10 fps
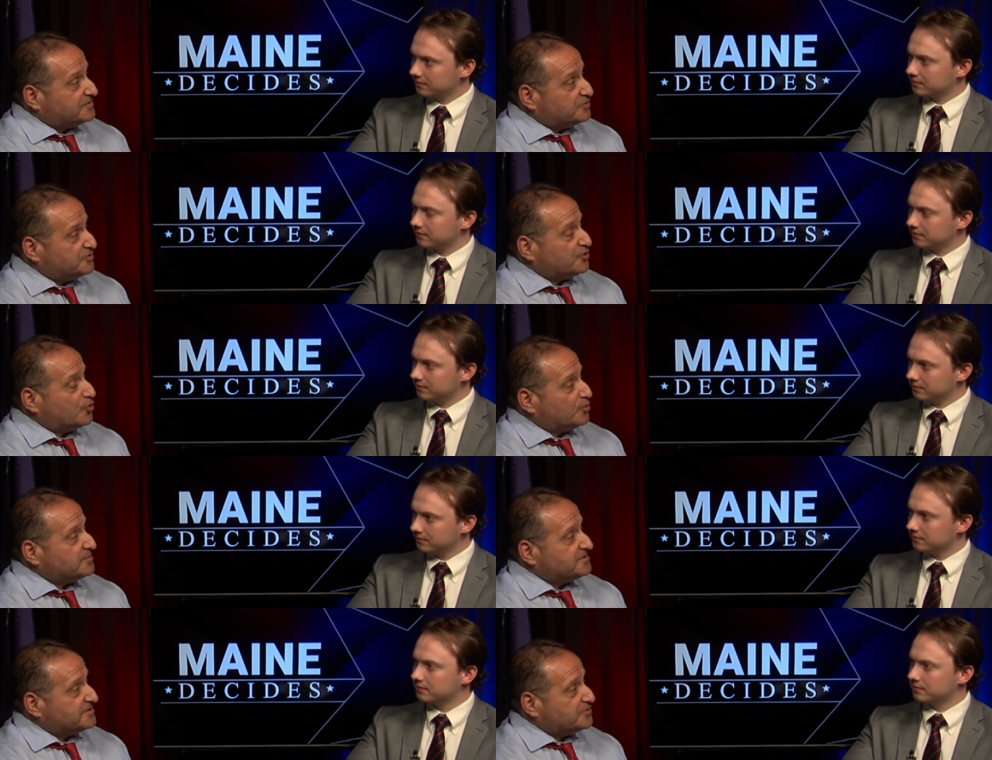Speaker 1: two
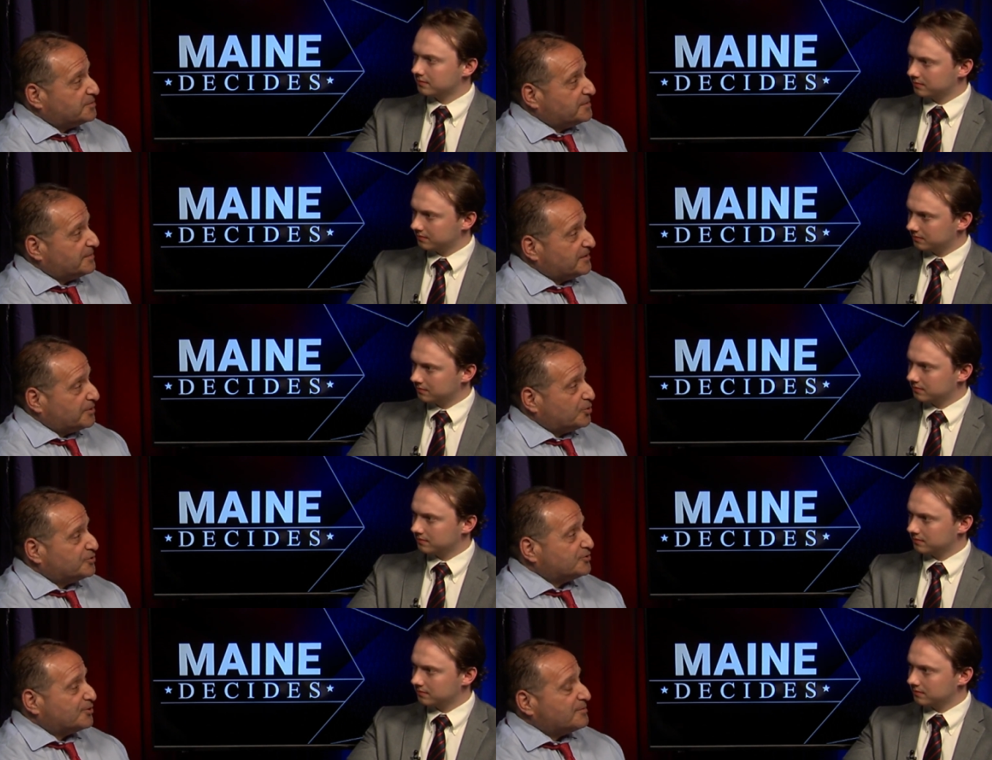terms. This will be my
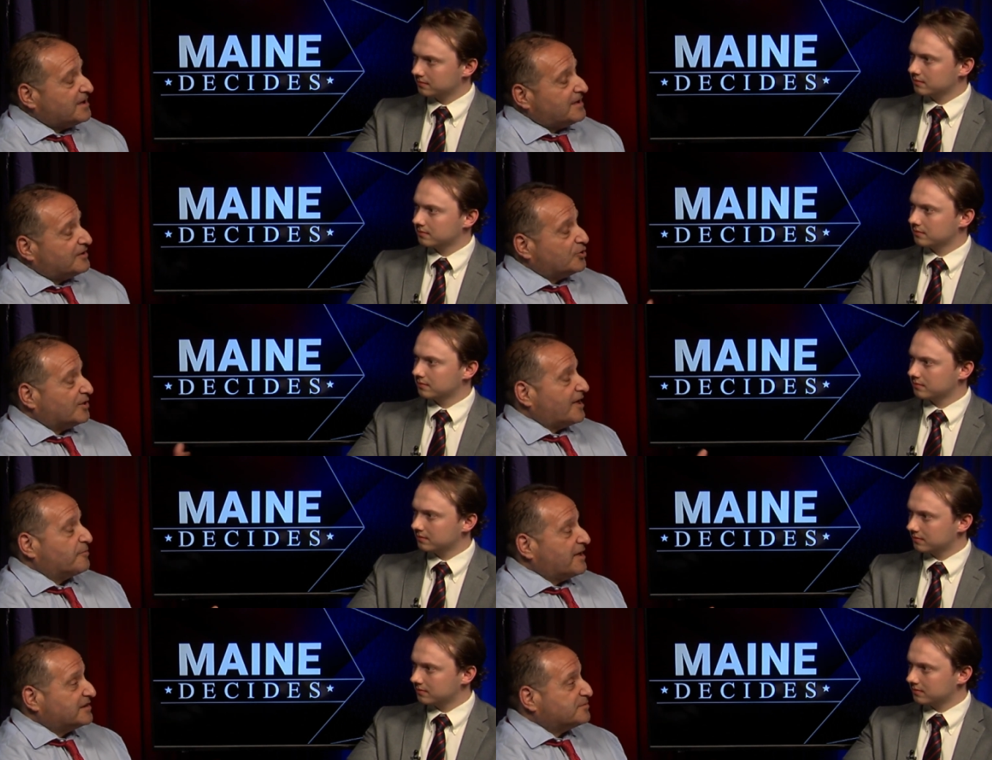third term. You're allowed
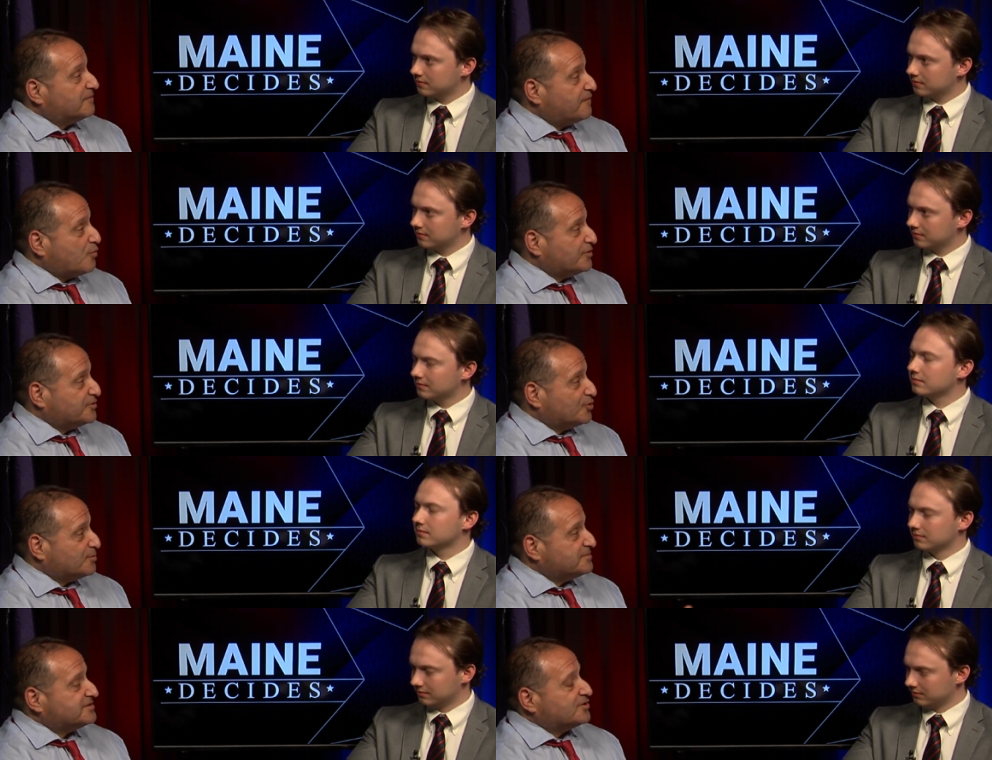a maximum of four
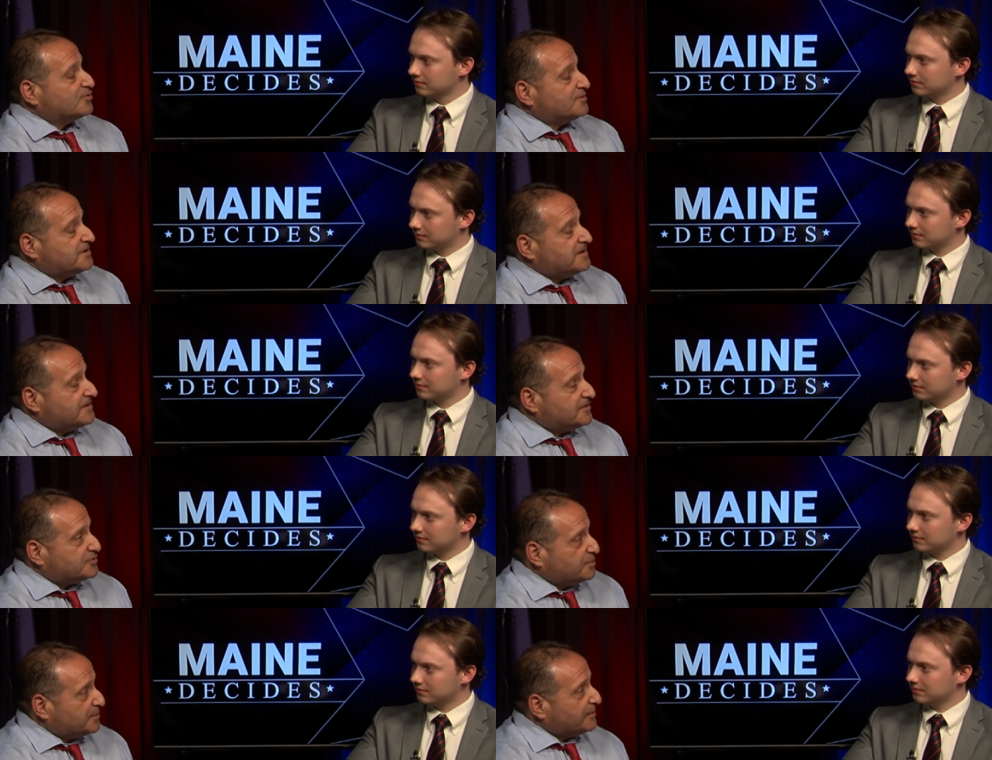terms. Mm -hmm. So, mm-hmm.
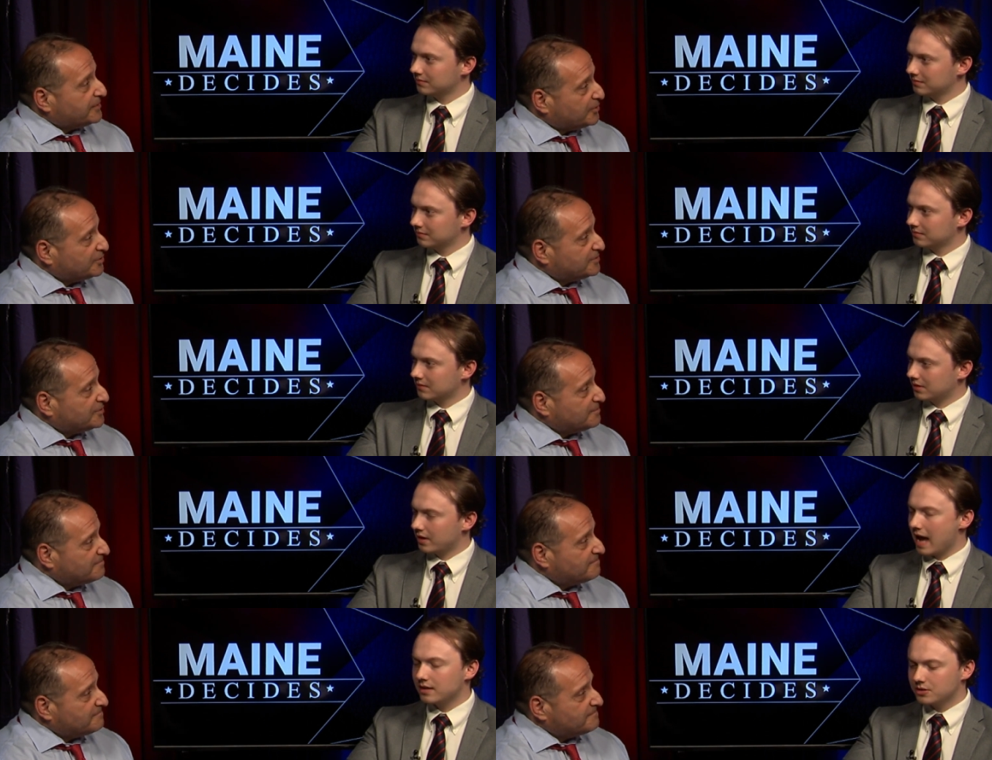this would be my third term.
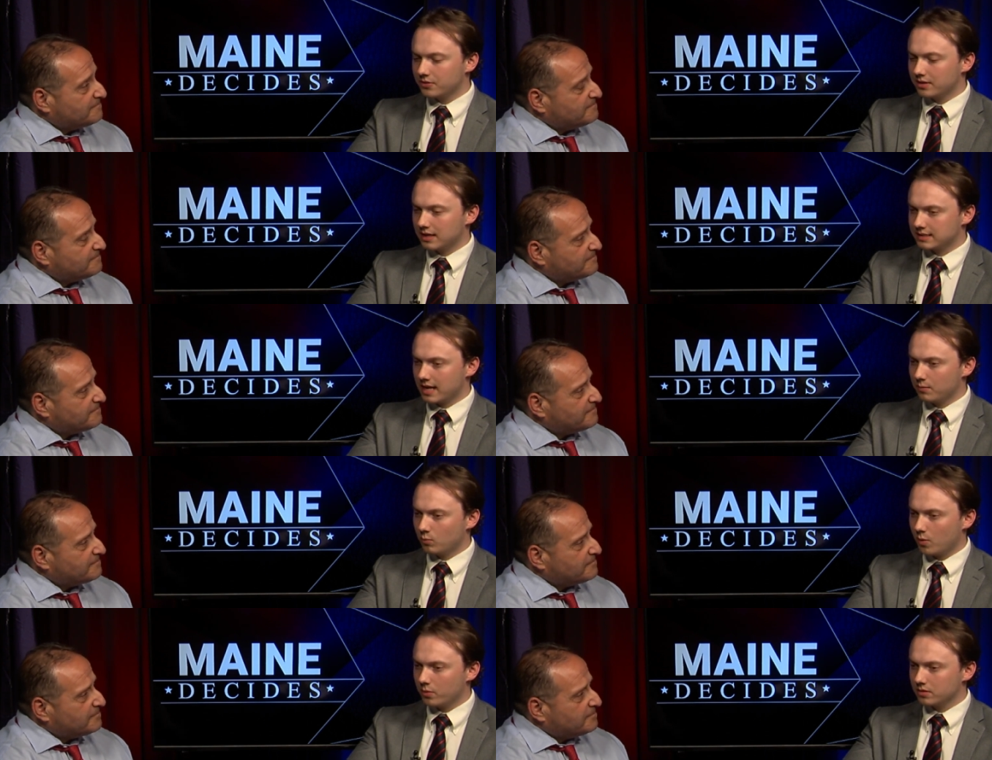
Speaker 2: And during that
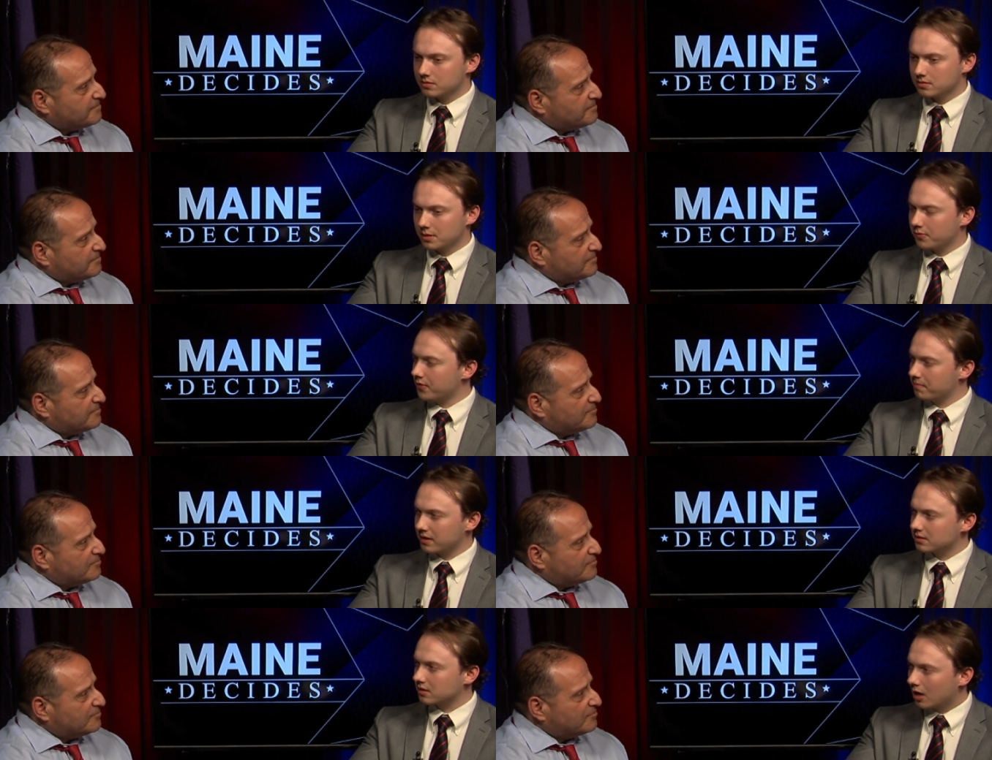time, what were some of your
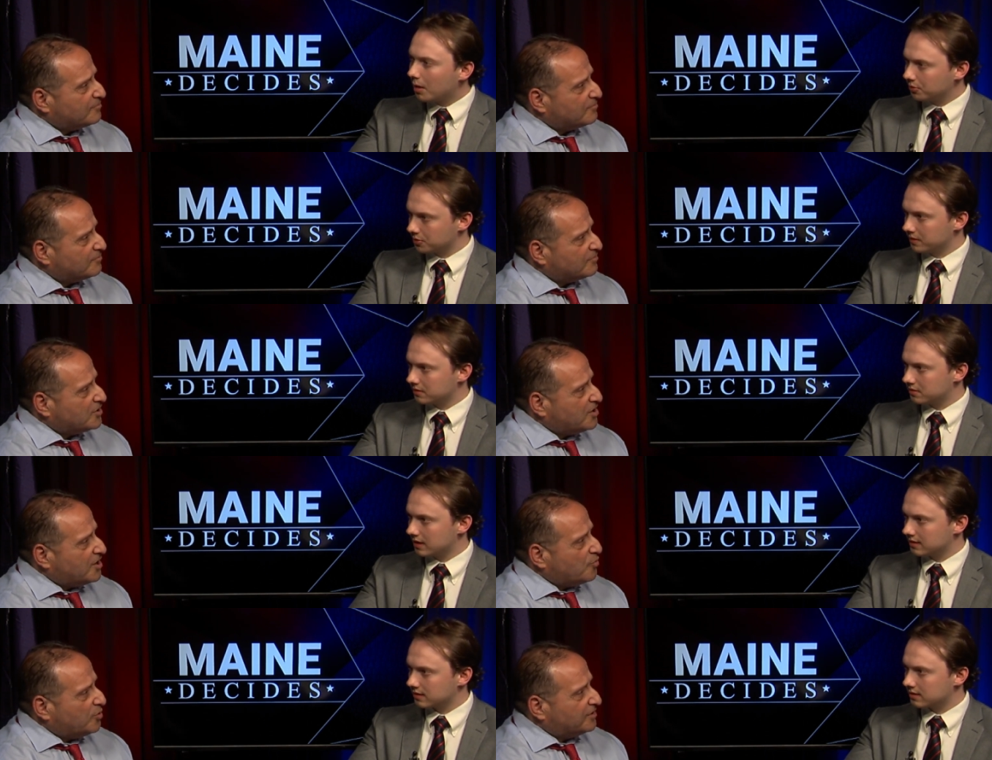biggest accomplishments
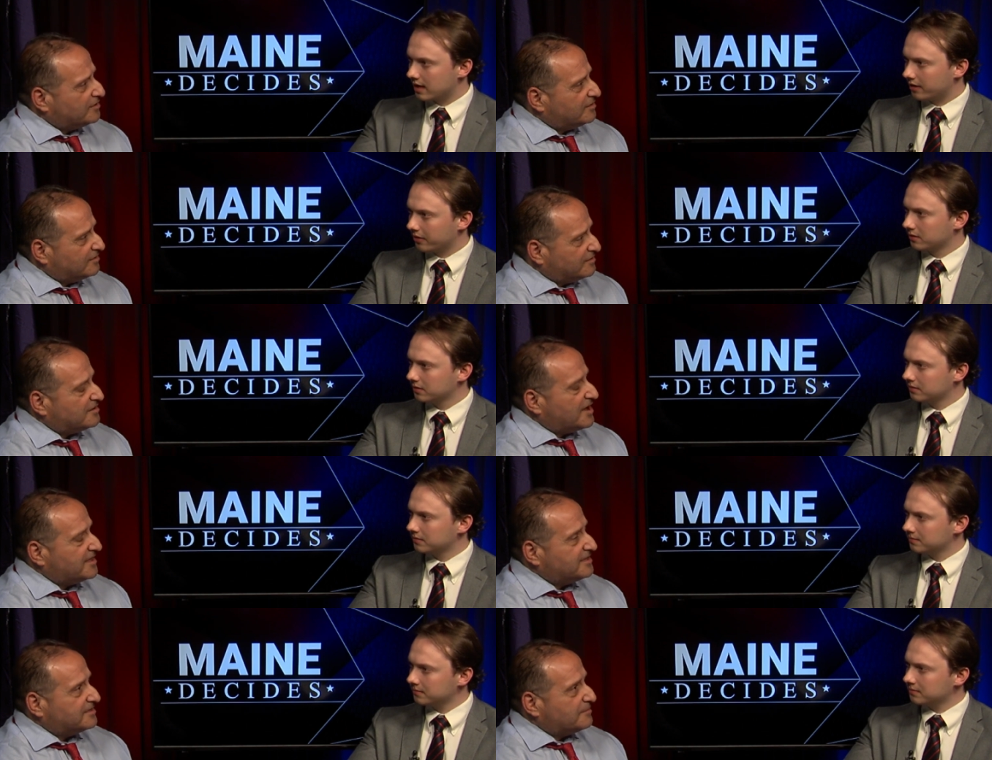as well, a senator?
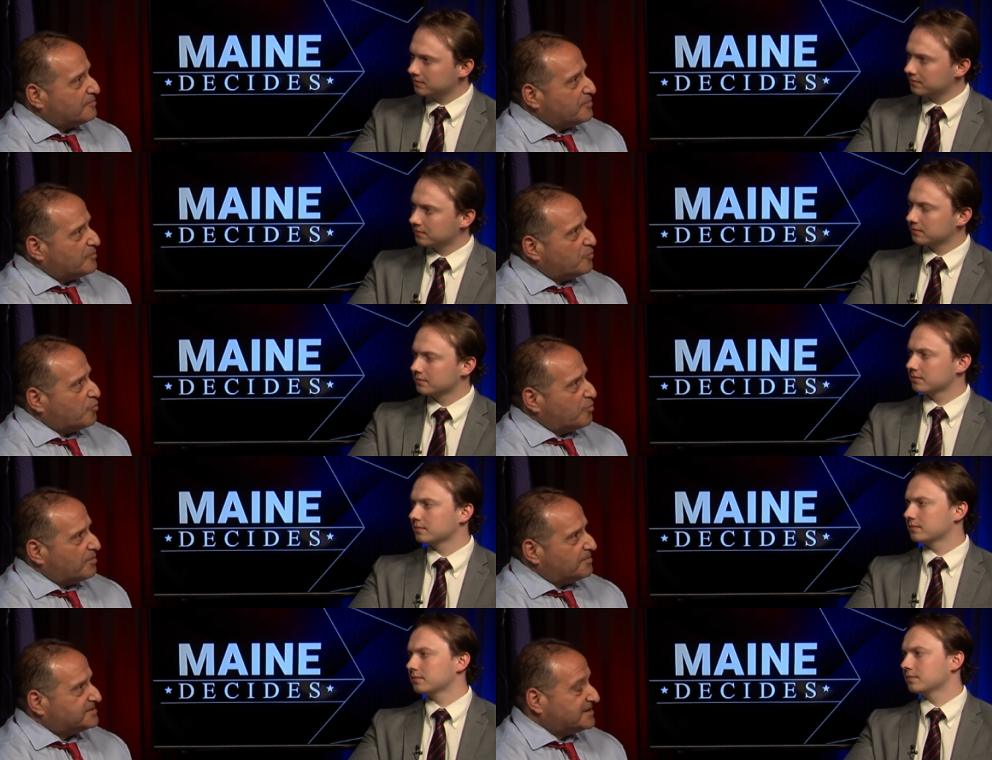
Speaker 1: I think that
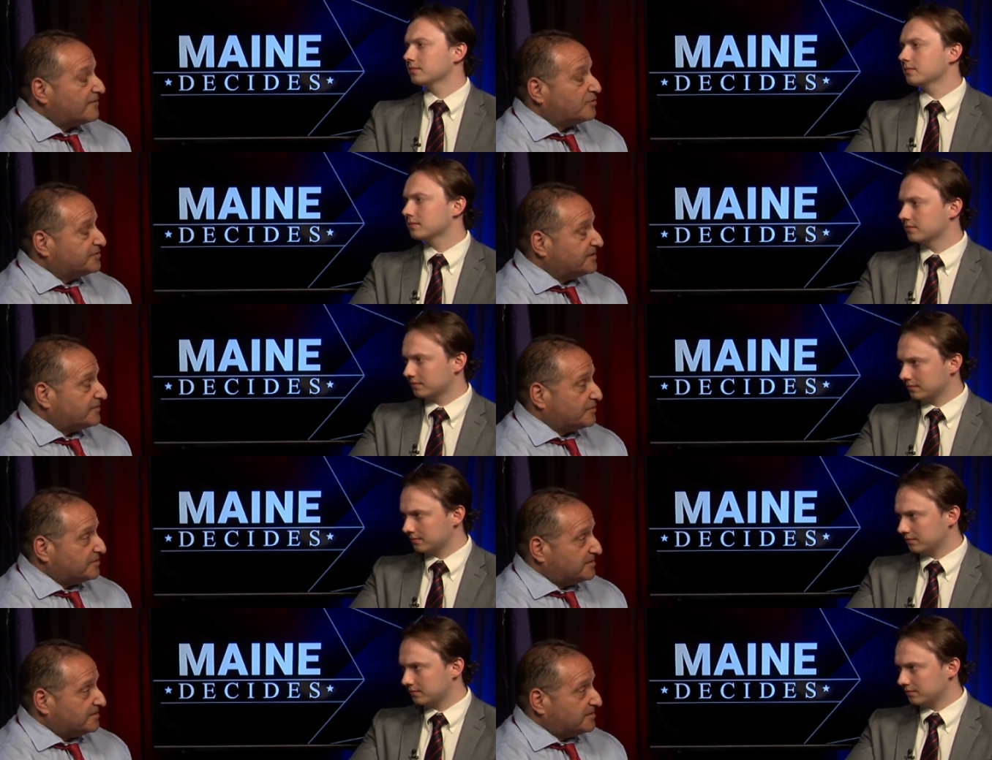several different